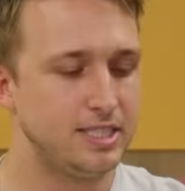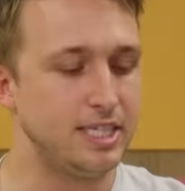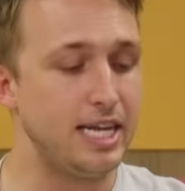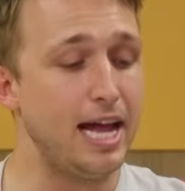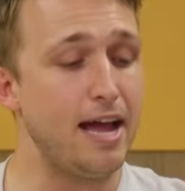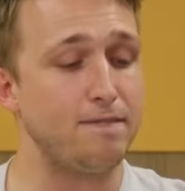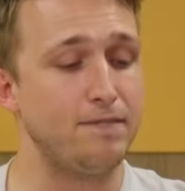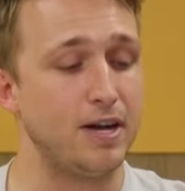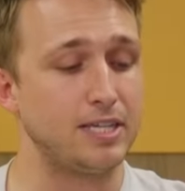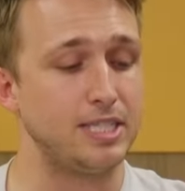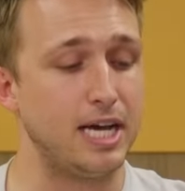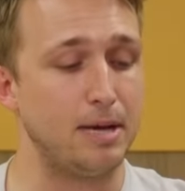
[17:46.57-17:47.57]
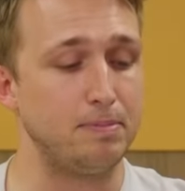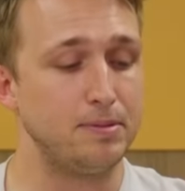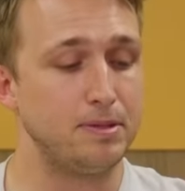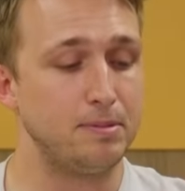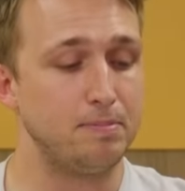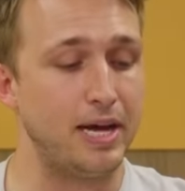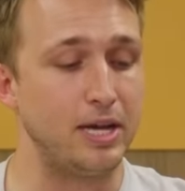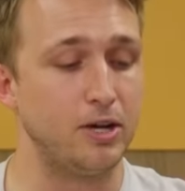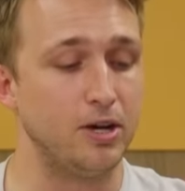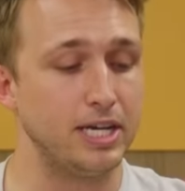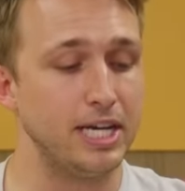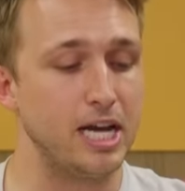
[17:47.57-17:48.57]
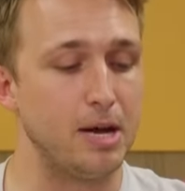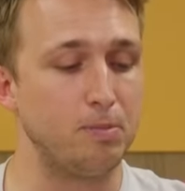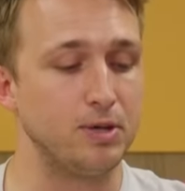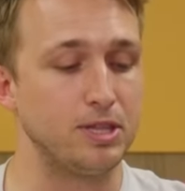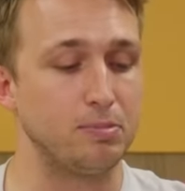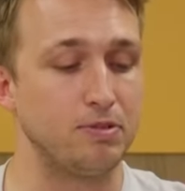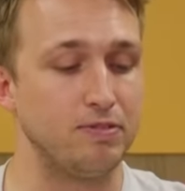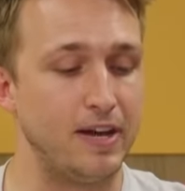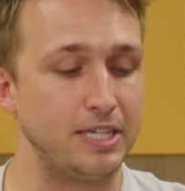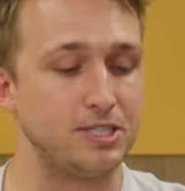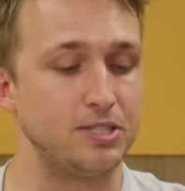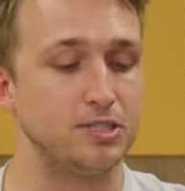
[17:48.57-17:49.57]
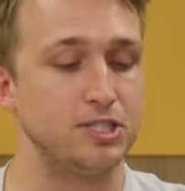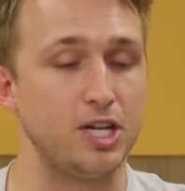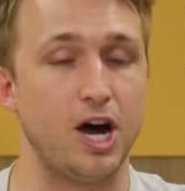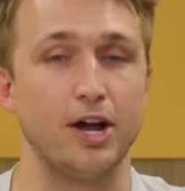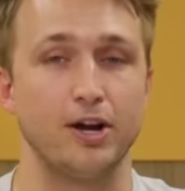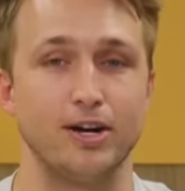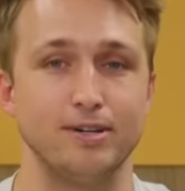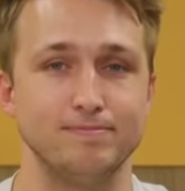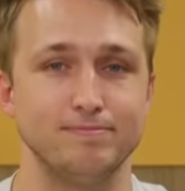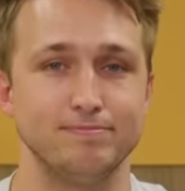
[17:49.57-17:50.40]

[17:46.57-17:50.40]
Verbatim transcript: Today I fucked up by hooking up with the professor's daughter.